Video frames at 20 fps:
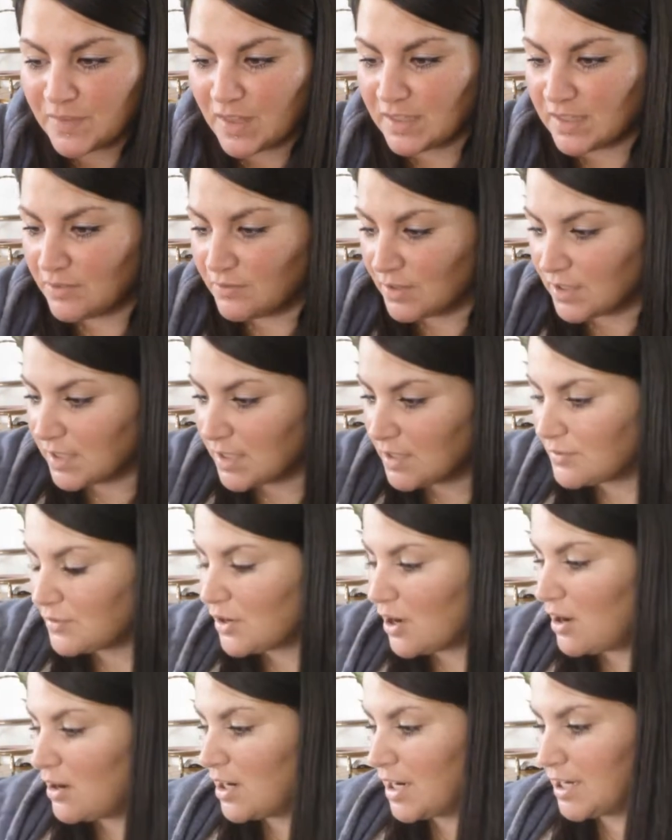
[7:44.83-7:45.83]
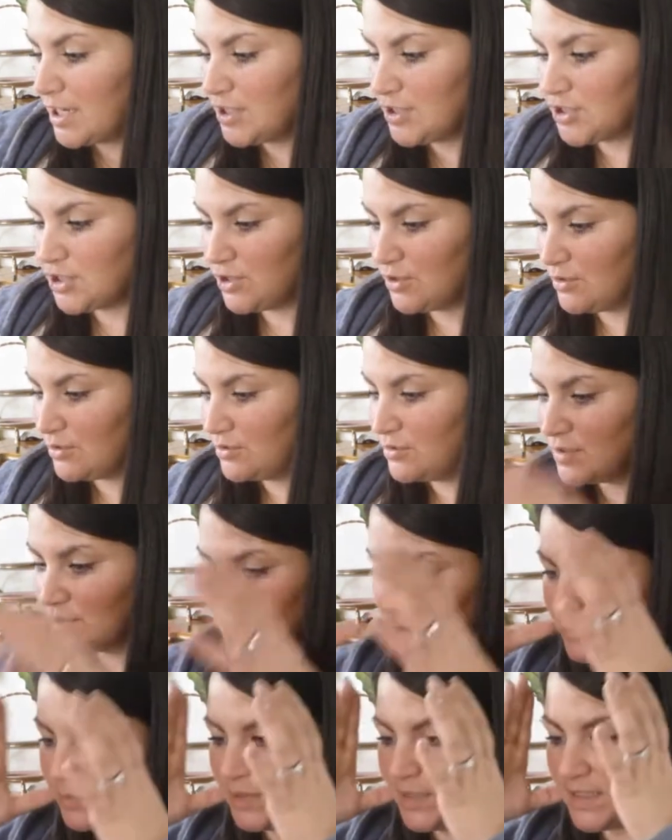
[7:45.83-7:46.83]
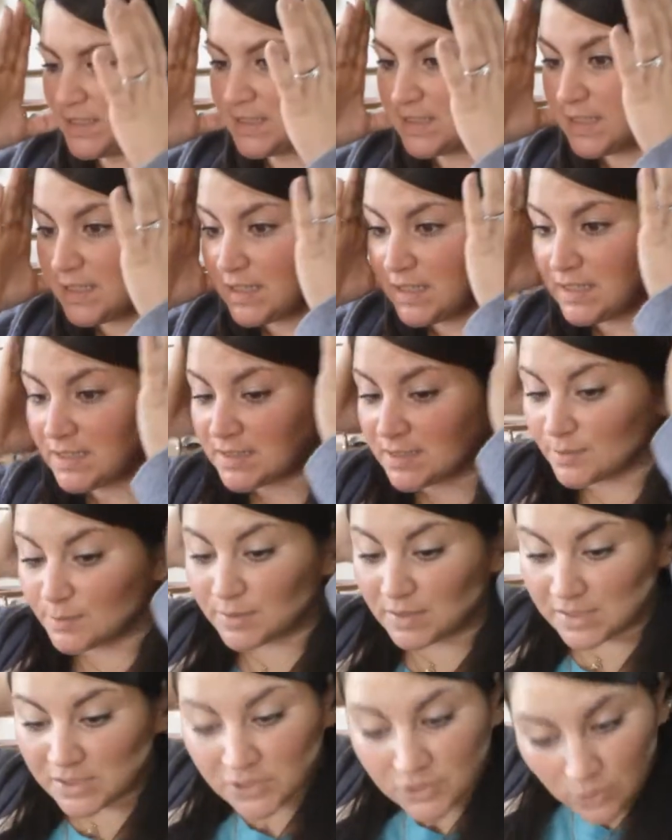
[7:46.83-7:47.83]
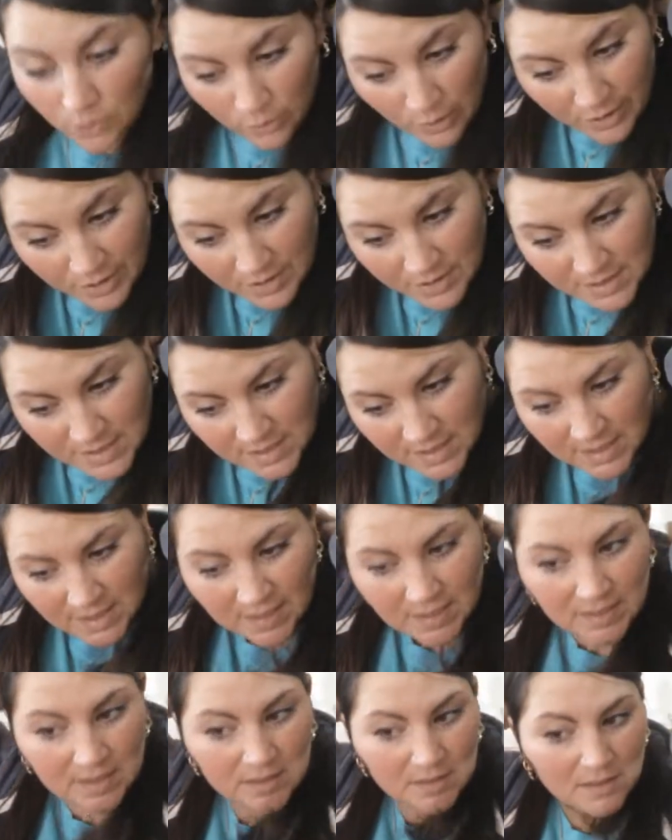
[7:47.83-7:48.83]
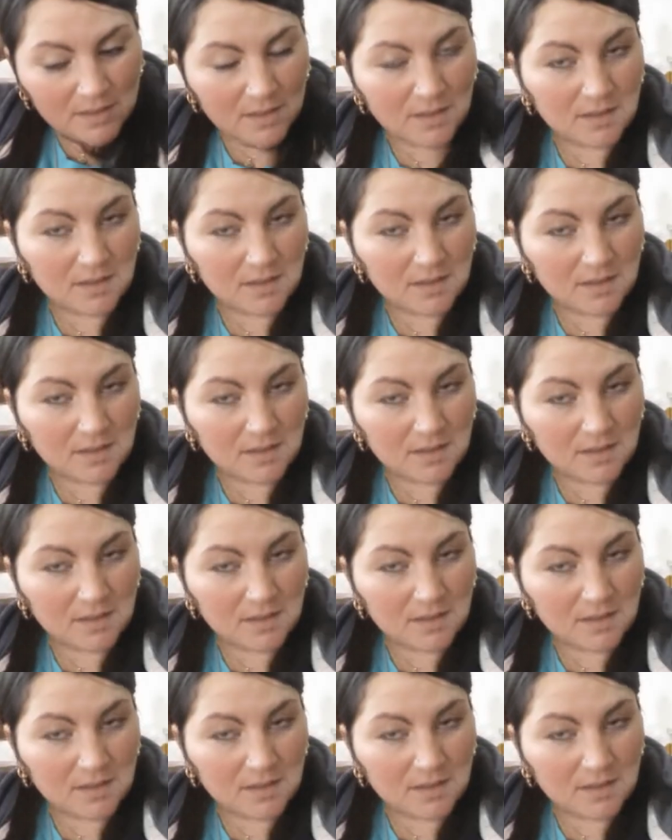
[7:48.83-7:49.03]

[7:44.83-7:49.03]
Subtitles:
give a gift card to some place to eat, some place to order to eat,